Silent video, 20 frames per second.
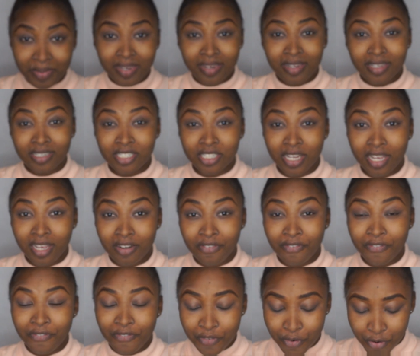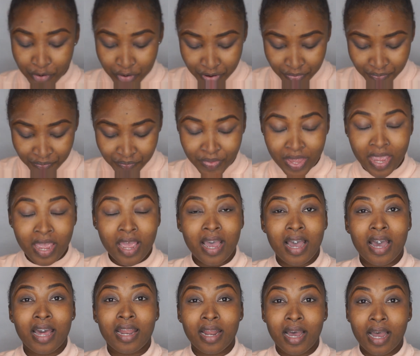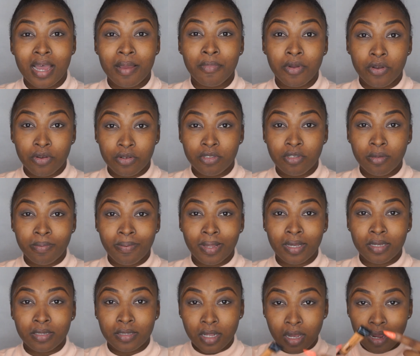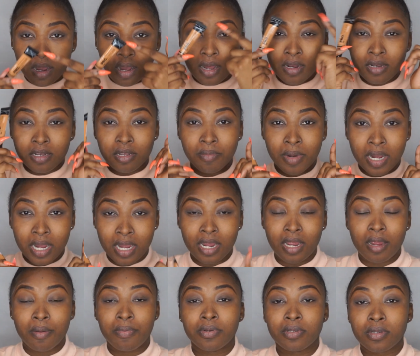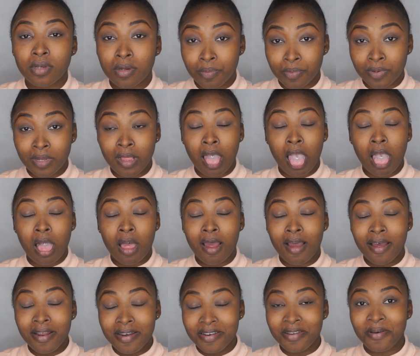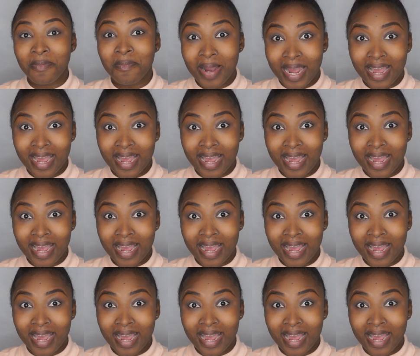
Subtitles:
in the shade Fawn, and I'm going to place that under my eyebrows. Under